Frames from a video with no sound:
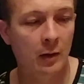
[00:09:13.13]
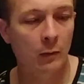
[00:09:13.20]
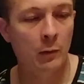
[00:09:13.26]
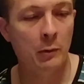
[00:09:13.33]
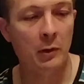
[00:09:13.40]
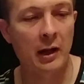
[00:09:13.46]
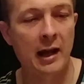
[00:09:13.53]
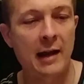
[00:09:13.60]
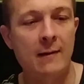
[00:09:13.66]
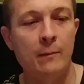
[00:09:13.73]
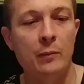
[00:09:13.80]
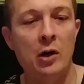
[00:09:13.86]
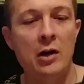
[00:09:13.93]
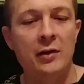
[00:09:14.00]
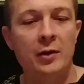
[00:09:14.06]
We went ahead
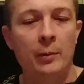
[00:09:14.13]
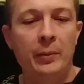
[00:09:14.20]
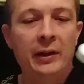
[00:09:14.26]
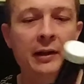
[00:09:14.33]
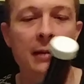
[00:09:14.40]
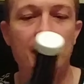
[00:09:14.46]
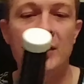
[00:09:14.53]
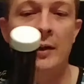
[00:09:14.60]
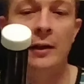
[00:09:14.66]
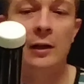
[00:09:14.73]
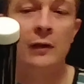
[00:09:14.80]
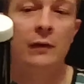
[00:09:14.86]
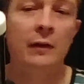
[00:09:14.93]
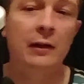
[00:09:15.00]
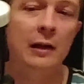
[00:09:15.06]
and also picked up something
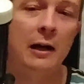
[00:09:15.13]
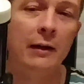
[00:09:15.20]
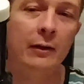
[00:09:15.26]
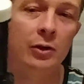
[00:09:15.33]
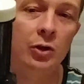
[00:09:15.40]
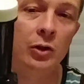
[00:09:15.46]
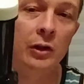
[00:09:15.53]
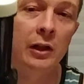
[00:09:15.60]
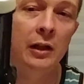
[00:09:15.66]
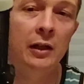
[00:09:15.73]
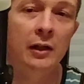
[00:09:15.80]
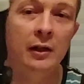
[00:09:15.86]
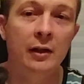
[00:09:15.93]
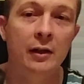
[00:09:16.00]
else from the Dollar Tree.